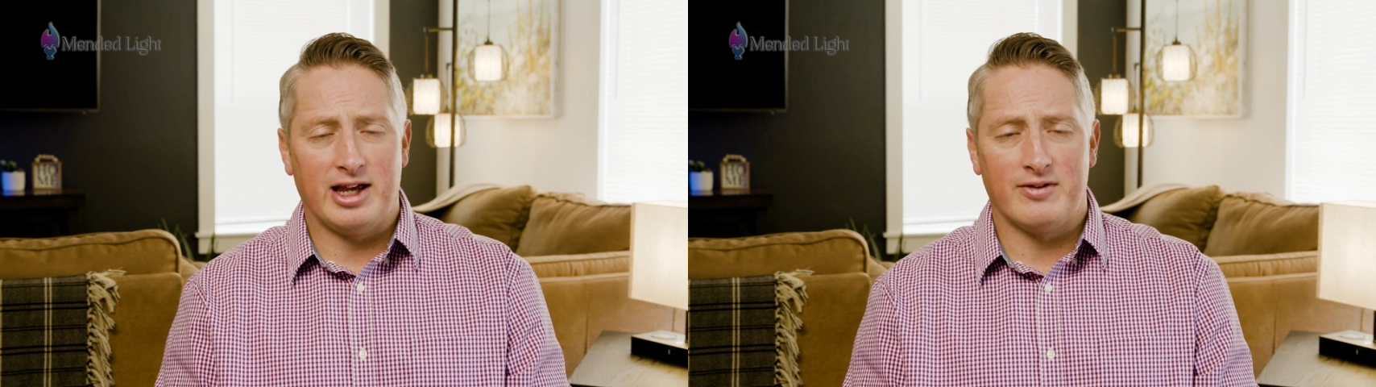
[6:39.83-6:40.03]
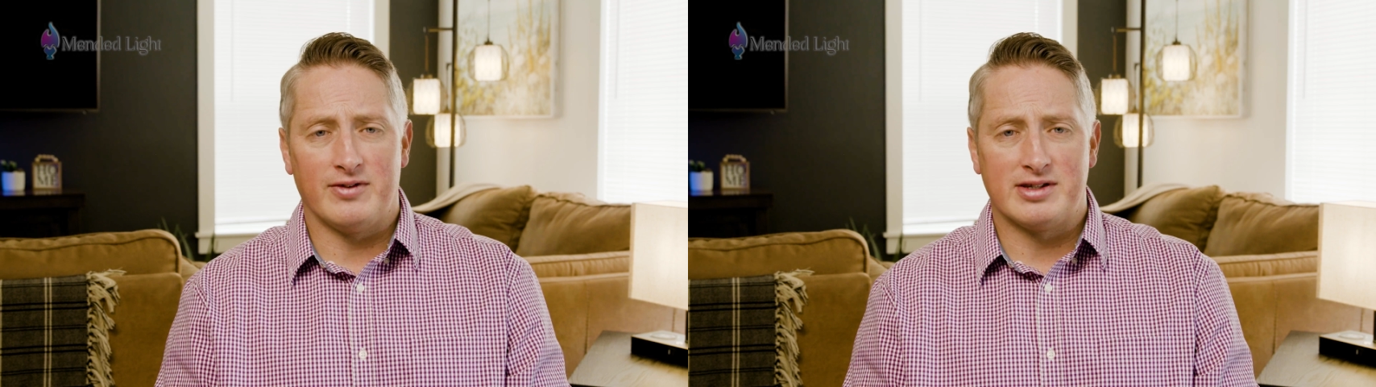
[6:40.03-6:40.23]

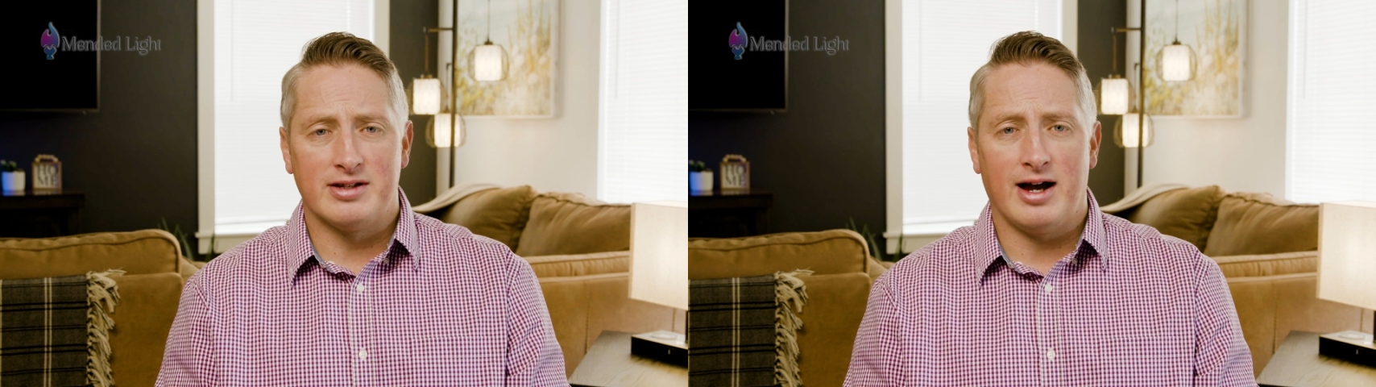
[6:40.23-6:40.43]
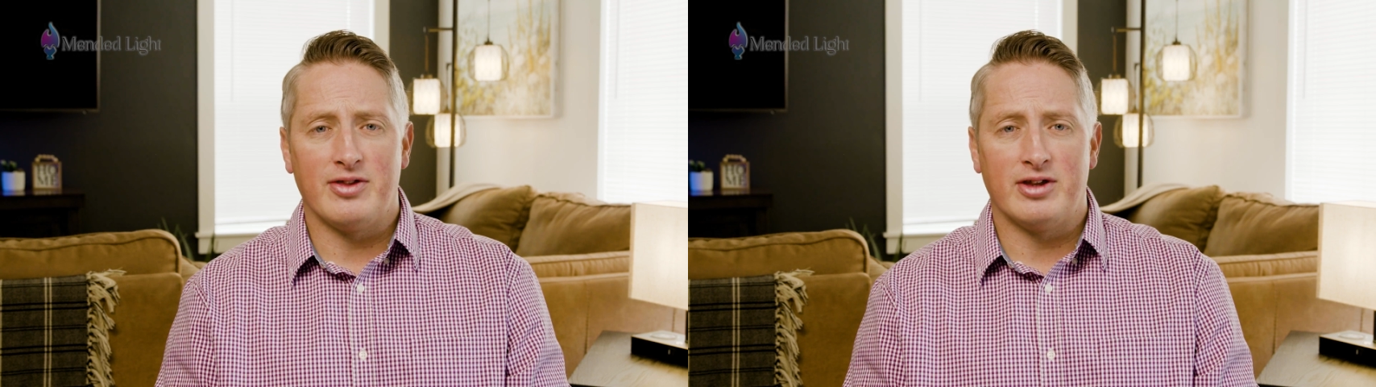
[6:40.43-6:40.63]
And if it's
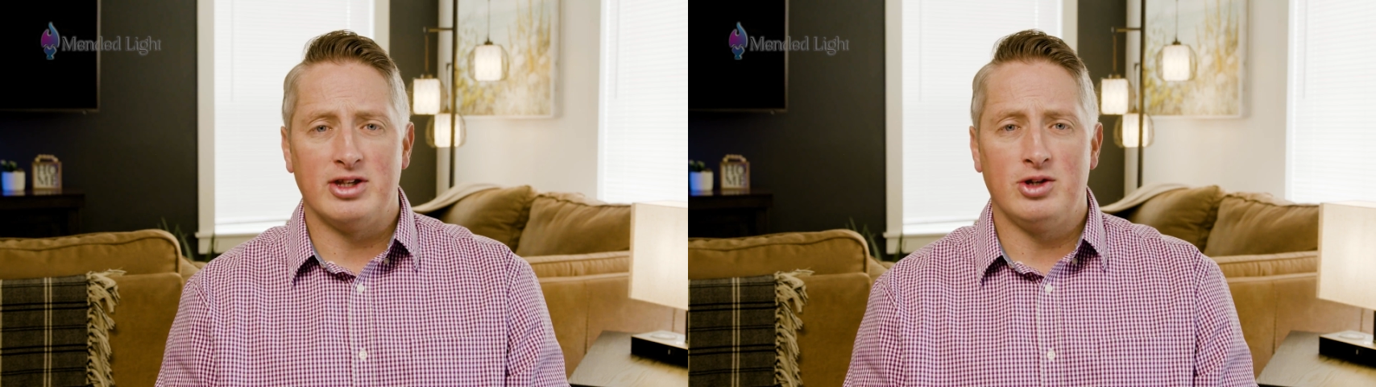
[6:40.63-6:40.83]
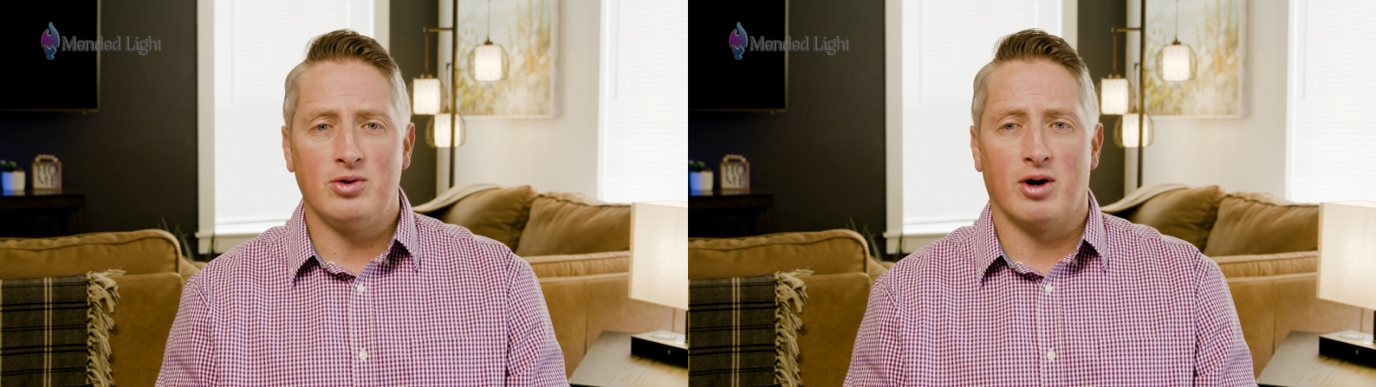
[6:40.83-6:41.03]
not, then
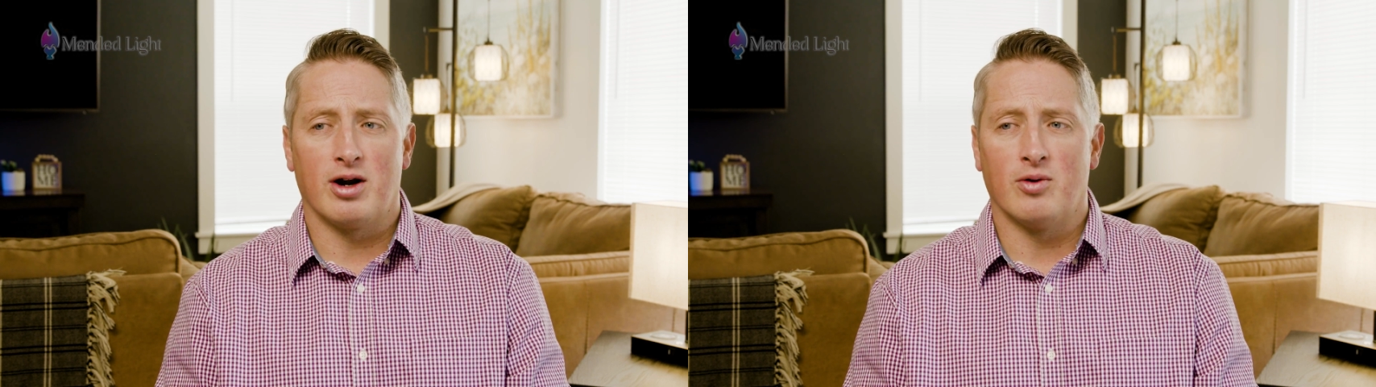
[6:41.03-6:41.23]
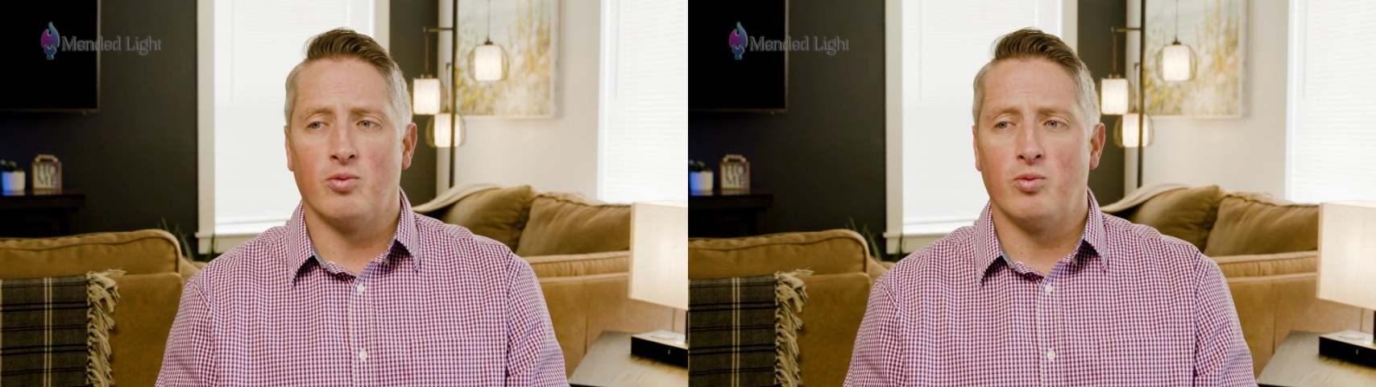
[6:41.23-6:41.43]
you
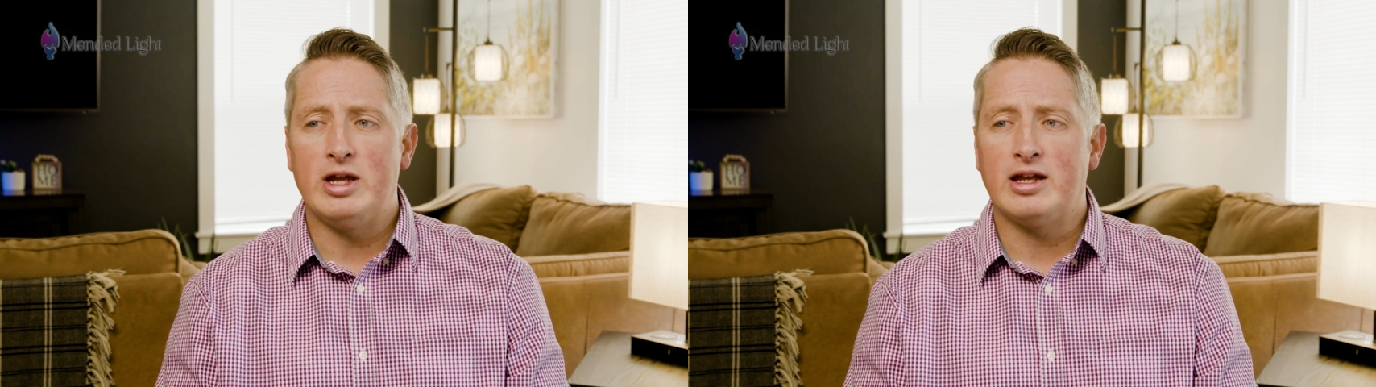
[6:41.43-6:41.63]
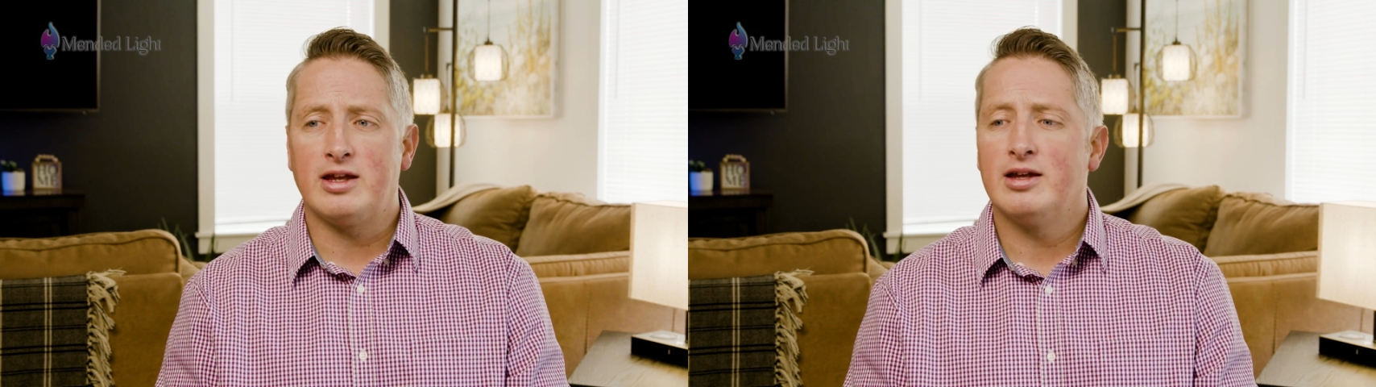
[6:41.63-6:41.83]
are
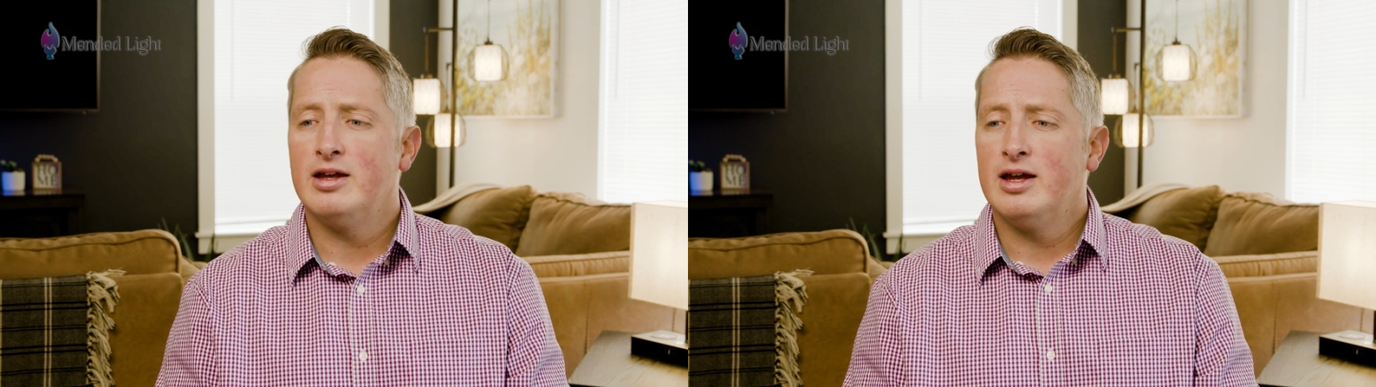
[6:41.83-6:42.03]
weak